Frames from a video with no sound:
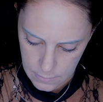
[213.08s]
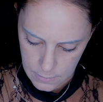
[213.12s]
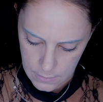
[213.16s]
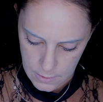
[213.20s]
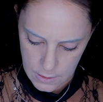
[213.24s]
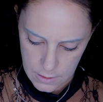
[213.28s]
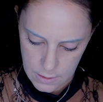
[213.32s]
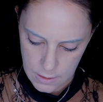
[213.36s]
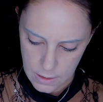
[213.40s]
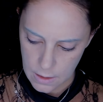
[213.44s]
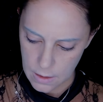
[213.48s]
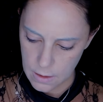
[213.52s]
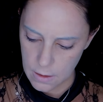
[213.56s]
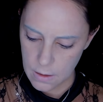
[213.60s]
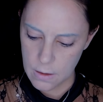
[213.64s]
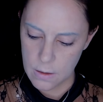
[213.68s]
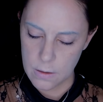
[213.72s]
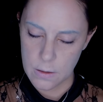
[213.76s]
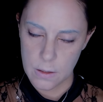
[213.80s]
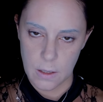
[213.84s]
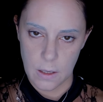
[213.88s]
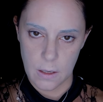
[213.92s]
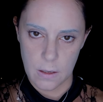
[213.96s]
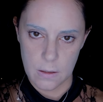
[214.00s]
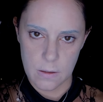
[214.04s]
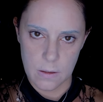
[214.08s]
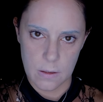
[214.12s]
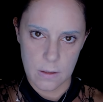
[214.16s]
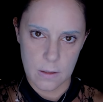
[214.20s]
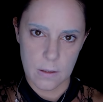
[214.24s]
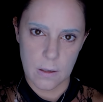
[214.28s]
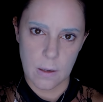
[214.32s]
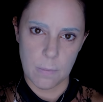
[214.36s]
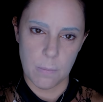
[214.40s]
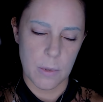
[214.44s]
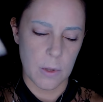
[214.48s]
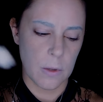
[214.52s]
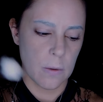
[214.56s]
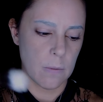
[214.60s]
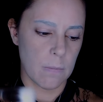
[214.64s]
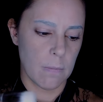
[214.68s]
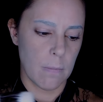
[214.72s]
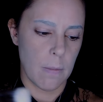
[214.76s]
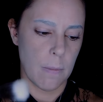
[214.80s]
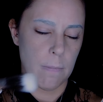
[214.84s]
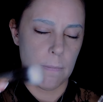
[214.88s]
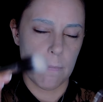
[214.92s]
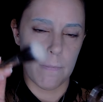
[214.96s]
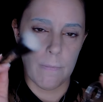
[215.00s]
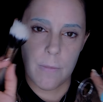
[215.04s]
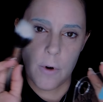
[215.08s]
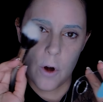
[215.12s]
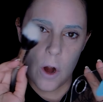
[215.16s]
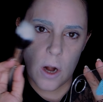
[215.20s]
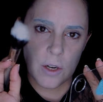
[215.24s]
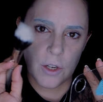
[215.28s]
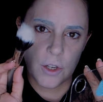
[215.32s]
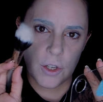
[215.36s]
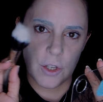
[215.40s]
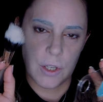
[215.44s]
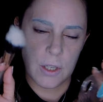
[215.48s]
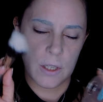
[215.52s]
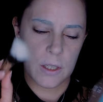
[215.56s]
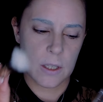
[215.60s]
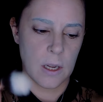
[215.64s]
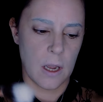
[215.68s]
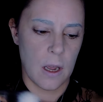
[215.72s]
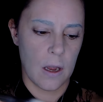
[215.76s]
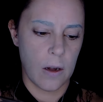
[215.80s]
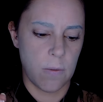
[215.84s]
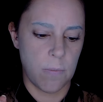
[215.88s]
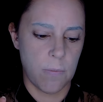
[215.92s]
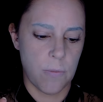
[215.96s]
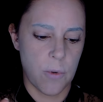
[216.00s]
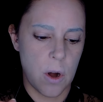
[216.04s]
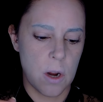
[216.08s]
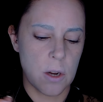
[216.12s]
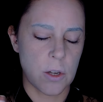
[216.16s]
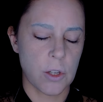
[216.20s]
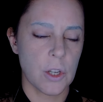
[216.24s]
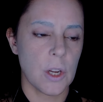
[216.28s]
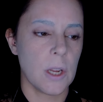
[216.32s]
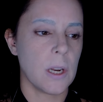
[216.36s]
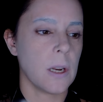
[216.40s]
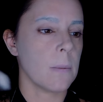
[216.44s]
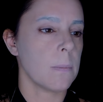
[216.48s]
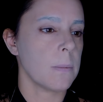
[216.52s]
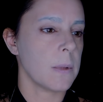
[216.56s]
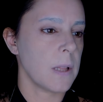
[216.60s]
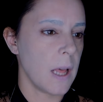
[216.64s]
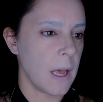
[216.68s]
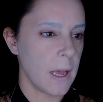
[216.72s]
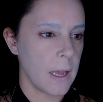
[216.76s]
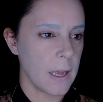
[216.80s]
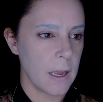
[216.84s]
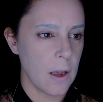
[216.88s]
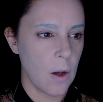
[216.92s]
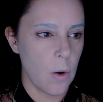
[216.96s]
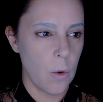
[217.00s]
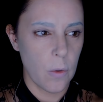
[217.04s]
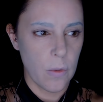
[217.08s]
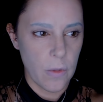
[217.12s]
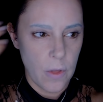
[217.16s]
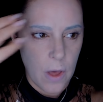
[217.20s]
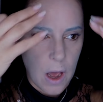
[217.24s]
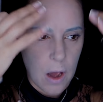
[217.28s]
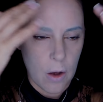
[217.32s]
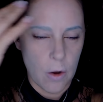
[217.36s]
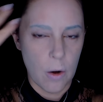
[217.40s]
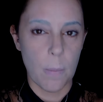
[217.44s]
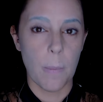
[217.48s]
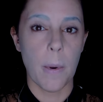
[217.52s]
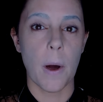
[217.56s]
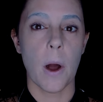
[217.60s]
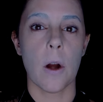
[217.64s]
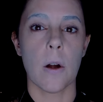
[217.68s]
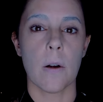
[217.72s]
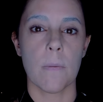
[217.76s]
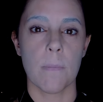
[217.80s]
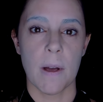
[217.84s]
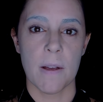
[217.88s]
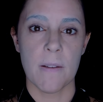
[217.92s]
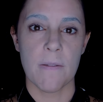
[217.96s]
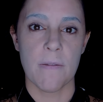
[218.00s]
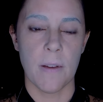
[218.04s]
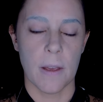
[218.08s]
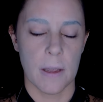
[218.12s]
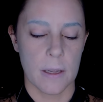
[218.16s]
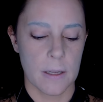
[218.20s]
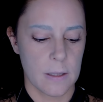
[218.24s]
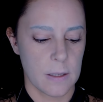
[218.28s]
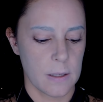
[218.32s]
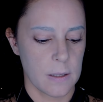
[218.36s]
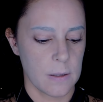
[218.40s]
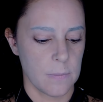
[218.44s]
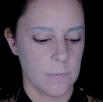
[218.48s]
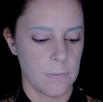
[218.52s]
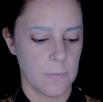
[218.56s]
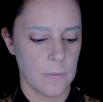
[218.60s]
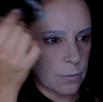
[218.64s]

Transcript: And then I'm going to take a stipple brush, this kind of brush, and apply on the outer part of my face.